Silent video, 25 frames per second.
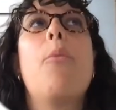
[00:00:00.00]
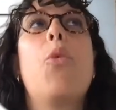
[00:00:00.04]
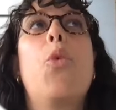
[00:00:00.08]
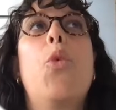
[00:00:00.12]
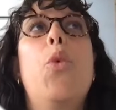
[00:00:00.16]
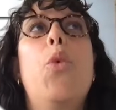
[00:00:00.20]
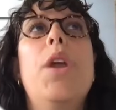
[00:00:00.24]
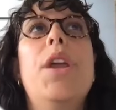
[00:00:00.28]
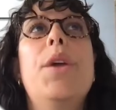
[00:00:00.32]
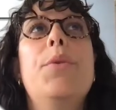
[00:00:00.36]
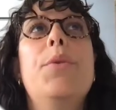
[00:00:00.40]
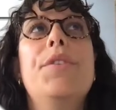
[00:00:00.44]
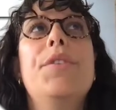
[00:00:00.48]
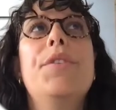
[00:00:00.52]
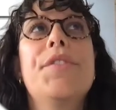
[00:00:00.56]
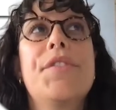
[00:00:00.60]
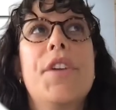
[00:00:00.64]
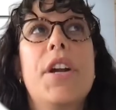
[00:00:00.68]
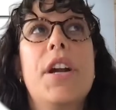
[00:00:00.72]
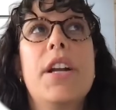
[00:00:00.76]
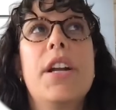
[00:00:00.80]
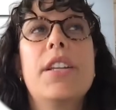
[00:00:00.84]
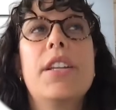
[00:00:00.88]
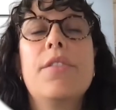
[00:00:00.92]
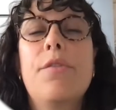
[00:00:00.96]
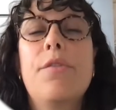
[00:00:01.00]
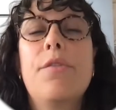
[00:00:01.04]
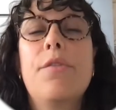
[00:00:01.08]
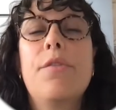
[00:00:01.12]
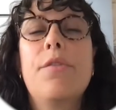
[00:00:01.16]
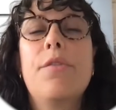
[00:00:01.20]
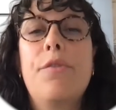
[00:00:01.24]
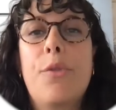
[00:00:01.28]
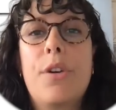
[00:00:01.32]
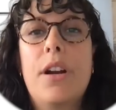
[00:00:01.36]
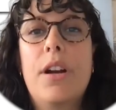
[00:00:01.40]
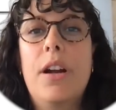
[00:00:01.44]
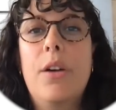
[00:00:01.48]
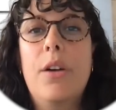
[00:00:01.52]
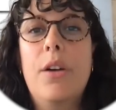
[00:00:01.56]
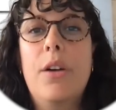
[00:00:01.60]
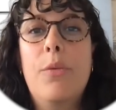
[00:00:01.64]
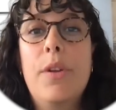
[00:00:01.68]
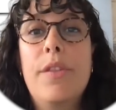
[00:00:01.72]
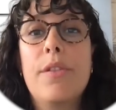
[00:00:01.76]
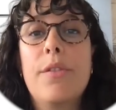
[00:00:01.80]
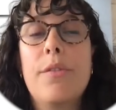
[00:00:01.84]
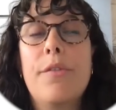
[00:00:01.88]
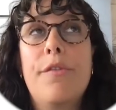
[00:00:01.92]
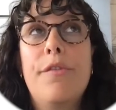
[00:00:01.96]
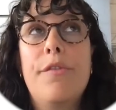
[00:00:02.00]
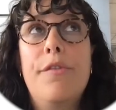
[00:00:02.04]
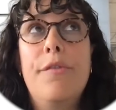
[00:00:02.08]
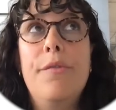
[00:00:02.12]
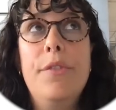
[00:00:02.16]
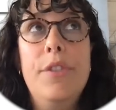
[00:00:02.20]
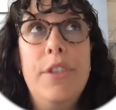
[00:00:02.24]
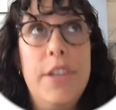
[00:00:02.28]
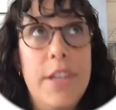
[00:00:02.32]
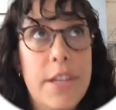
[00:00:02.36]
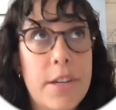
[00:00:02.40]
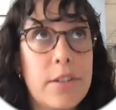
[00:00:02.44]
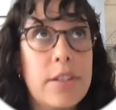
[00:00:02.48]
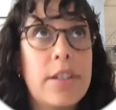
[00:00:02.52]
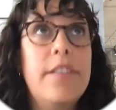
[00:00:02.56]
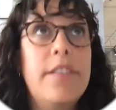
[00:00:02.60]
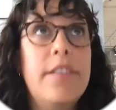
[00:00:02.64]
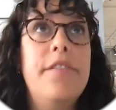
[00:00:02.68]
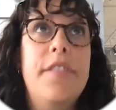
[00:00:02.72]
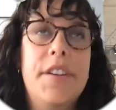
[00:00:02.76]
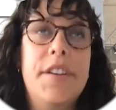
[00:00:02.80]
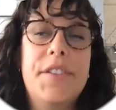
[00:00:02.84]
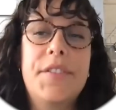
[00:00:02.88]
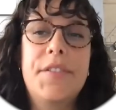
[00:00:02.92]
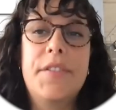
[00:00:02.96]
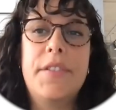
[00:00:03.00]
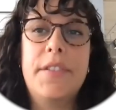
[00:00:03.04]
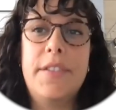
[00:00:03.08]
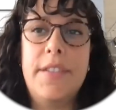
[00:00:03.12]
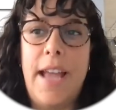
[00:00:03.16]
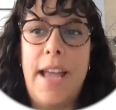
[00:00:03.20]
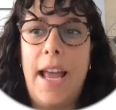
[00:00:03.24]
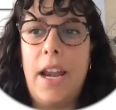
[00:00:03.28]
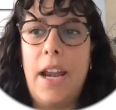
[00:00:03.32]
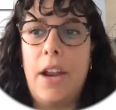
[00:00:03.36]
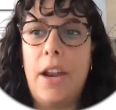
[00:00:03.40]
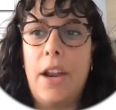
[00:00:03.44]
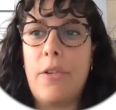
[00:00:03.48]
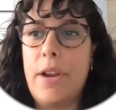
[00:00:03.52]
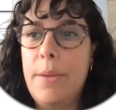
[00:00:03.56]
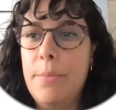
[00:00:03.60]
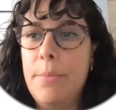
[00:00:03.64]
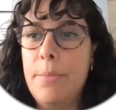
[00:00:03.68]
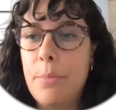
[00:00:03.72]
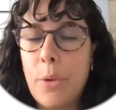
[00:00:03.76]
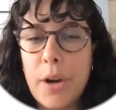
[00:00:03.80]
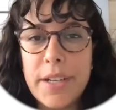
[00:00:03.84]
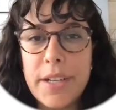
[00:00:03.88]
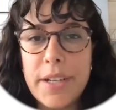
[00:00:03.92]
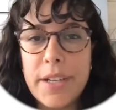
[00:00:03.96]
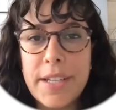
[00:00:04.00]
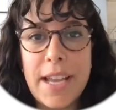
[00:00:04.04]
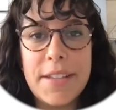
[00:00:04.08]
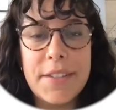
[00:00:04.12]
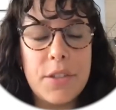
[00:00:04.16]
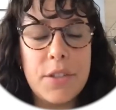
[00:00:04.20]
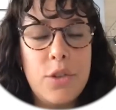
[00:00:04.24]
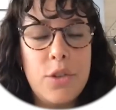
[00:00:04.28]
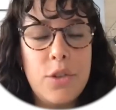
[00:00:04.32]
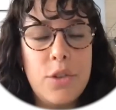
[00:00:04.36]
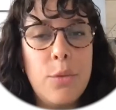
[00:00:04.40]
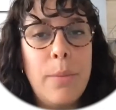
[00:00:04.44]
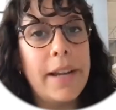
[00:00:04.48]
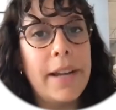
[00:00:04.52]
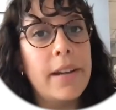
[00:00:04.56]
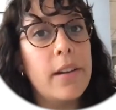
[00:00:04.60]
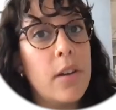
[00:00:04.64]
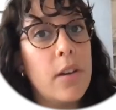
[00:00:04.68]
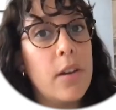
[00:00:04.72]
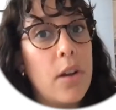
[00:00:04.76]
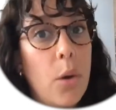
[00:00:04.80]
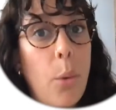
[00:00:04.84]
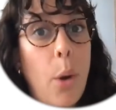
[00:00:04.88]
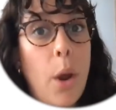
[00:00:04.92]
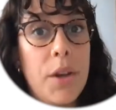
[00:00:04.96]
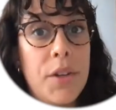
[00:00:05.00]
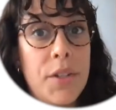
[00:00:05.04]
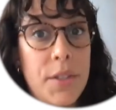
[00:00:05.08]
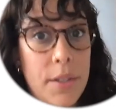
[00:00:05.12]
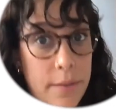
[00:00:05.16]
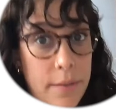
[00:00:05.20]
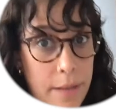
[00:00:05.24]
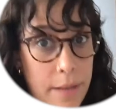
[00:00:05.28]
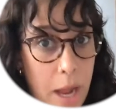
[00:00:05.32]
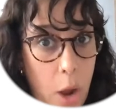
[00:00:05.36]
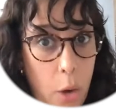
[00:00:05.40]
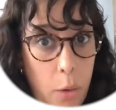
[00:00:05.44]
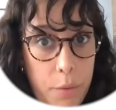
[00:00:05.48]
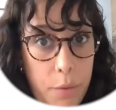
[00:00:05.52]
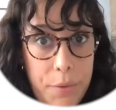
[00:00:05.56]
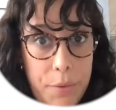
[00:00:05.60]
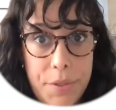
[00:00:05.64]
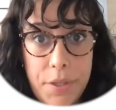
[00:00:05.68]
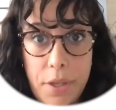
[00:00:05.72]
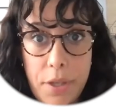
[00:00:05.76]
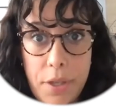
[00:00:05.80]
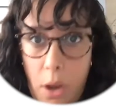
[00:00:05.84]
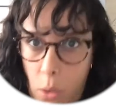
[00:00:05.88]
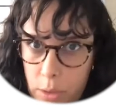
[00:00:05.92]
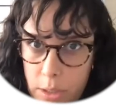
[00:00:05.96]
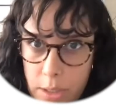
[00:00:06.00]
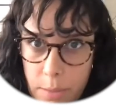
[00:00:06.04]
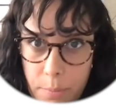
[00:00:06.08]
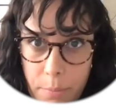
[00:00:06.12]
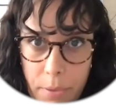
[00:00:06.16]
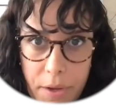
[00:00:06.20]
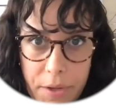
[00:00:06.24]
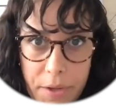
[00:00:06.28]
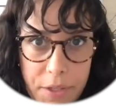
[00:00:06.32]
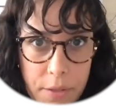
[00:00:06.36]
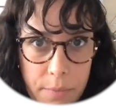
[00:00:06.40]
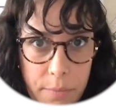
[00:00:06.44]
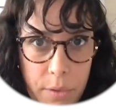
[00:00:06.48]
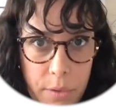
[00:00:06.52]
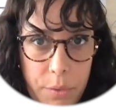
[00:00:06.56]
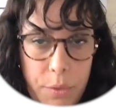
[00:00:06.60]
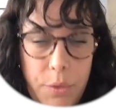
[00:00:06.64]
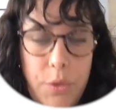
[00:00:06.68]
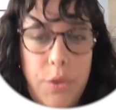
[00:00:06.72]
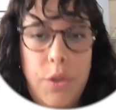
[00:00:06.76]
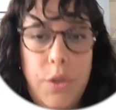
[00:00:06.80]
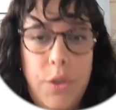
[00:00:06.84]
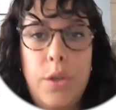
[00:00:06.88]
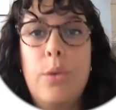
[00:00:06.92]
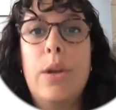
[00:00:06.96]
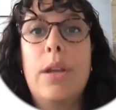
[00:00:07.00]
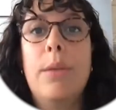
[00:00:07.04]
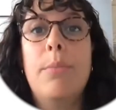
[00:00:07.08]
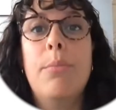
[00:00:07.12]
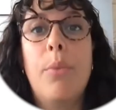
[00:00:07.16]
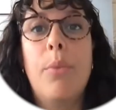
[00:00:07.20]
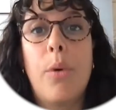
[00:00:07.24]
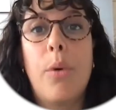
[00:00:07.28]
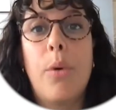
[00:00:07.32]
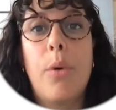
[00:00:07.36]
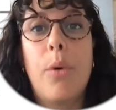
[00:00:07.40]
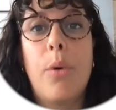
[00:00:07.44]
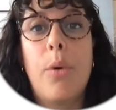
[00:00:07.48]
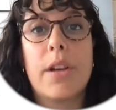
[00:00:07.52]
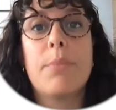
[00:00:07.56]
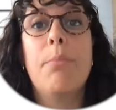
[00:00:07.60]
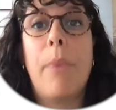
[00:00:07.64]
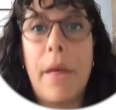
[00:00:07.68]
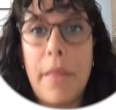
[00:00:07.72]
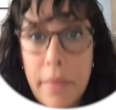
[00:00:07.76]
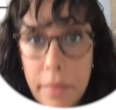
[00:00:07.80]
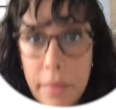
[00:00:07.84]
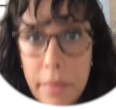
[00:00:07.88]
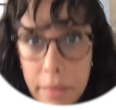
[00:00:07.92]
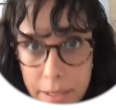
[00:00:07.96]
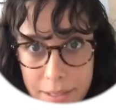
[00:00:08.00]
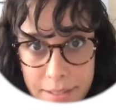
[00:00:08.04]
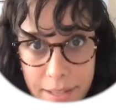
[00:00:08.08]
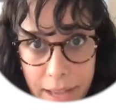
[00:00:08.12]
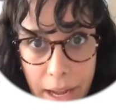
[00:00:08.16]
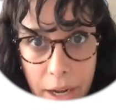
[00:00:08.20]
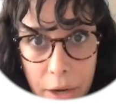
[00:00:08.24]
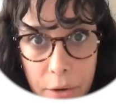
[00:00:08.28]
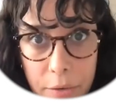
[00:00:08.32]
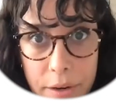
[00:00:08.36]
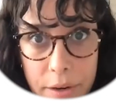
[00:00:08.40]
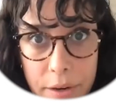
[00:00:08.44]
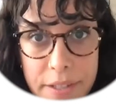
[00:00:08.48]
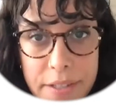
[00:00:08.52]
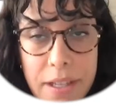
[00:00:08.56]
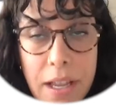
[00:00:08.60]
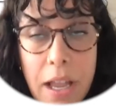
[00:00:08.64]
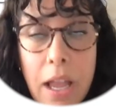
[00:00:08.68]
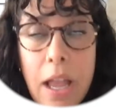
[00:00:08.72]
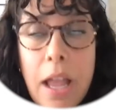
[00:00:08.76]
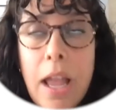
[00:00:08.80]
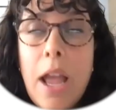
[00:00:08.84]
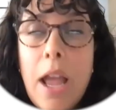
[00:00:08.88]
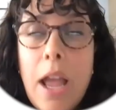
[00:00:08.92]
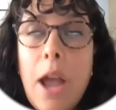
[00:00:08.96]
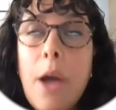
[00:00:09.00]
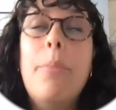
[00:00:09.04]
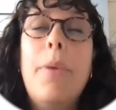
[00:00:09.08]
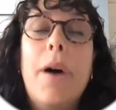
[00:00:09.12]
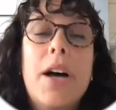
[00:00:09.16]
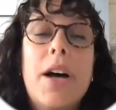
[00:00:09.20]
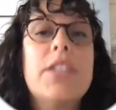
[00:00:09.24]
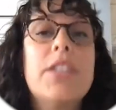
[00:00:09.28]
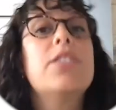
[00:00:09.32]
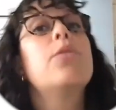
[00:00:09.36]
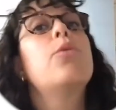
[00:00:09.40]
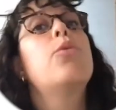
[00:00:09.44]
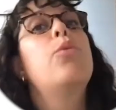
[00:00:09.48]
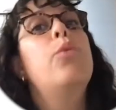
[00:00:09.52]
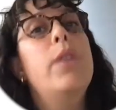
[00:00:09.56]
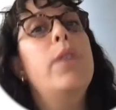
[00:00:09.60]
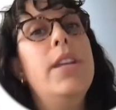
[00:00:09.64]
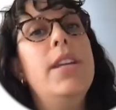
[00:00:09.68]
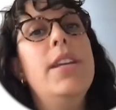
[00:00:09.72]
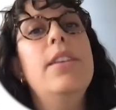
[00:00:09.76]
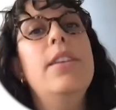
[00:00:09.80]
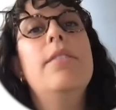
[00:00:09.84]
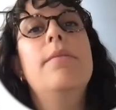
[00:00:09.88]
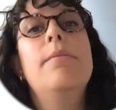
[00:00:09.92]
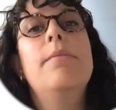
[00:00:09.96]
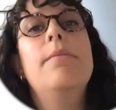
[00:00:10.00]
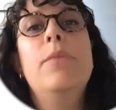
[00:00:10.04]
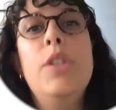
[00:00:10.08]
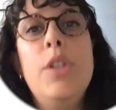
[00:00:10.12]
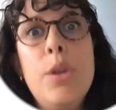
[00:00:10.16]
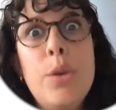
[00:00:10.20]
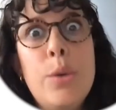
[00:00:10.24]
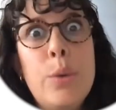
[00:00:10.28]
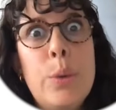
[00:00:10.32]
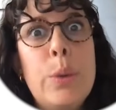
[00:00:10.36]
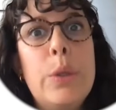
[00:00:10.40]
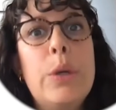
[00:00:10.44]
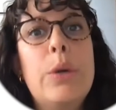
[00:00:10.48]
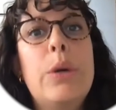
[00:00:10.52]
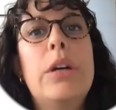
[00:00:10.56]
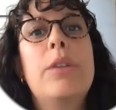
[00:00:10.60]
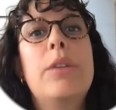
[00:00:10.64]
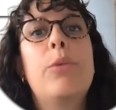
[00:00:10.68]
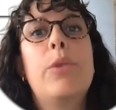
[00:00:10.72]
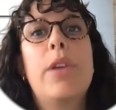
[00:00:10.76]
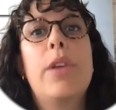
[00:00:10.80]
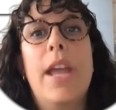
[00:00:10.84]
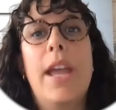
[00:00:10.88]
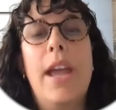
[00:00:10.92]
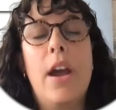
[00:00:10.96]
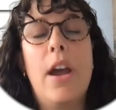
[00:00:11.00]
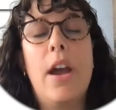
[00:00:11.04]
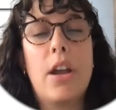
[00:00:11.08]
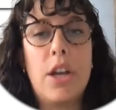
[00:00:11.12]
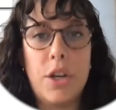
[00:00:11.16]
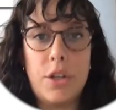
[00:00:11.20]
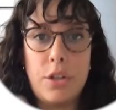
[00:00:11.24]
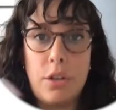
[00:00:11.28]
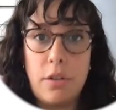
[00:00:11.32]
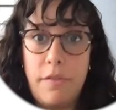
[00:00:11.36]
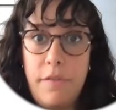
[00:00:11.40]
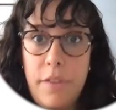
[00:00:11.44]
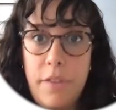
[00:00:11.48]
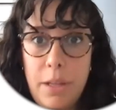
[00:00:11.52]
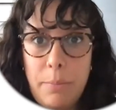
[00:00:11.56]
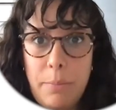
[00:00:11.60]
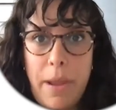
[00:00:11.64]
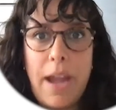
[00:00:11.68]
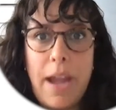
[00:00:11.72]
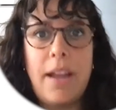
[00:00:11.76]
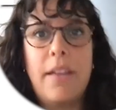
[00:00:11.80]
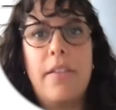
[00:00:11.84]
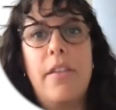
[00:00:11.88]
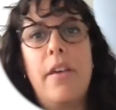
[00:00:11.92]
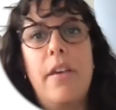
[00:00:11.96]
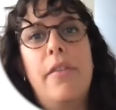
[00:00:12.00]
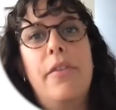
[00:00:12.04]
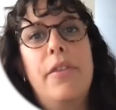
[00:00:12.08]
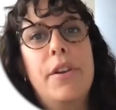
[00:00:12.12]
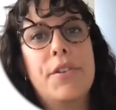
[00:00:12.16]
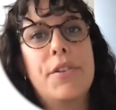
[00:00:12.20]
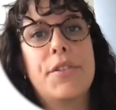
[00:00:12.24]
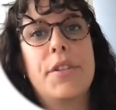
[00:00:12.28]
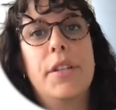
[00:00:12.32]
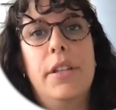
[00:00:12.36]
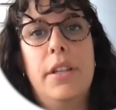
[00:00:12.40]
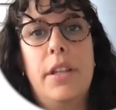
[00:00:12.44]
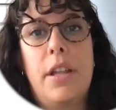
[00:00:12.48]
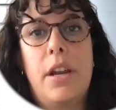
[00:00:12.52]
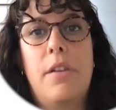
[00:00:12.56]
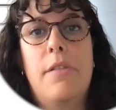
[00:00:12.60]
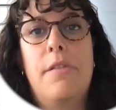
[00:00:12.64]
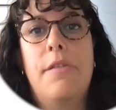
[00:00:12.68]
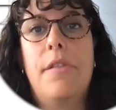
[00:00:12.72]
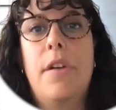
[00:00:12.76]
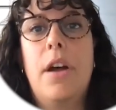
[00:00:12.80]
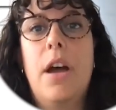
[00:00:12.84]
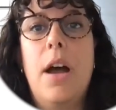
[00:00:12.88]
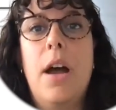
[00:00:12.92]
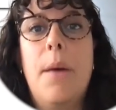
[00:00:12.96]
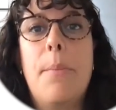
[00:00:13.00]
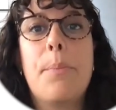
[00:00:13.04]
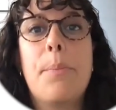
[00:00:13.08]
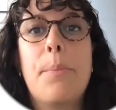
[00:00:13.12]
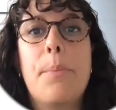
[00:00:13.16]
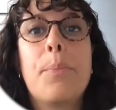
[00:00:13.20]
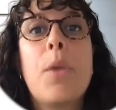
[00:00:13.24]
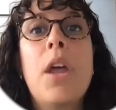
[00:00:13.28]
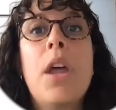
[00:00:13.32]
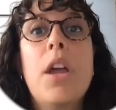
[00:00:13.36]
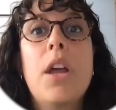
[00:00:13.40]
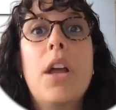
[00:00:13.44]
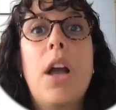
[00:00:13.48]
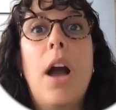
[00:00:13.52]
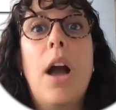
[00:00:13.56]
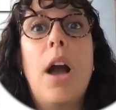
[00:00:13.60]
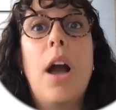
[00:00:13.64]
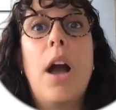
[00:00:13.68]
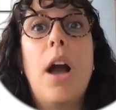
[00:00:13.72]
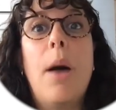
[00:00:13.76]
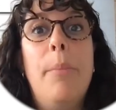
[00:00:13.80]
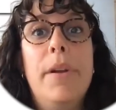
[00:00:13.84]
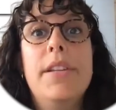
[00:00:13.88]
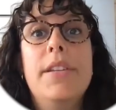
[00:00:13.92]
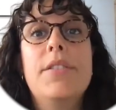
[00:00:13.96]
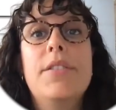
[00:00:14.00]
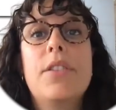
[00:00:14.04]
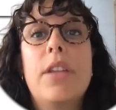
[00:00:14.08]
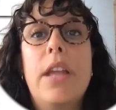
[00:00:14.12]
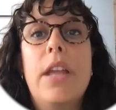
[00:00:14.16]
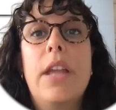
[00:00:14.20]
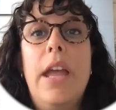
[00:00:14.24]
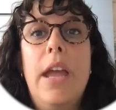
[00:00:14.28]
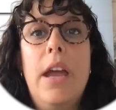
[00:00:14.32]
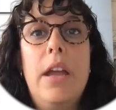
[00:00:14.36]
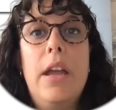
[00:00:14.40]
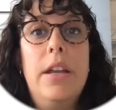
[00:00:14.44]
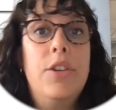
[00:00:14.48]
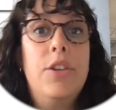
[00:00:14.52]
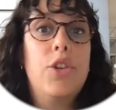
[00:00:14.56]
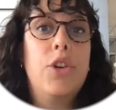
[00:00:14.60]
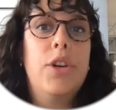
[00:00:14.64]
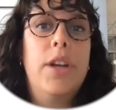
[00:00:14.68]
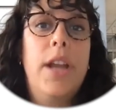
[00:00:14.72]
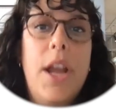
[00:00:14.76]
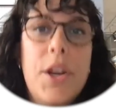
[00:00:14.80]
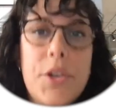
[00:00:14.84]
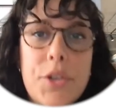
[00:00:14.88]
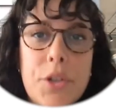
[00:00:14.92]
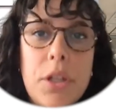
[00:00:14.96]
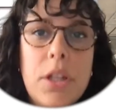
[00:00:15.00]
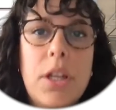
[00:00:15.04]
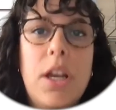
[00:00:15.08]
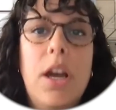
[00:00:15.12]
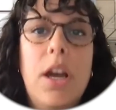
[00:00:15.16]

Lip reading: We will start with a yearly fixed salary import. As you might know, until now, it was only possible to import monthly salaries, but we knew when we got your feedback that there's a lot of companies, international